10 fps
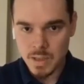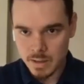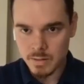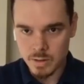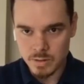
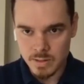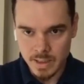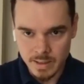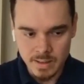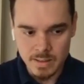go to,
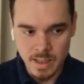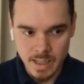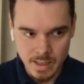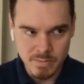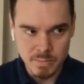like I
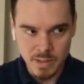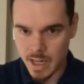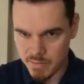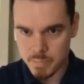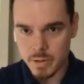
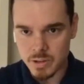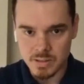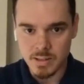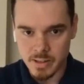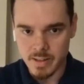have a
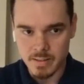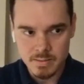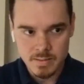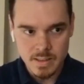personal trainer,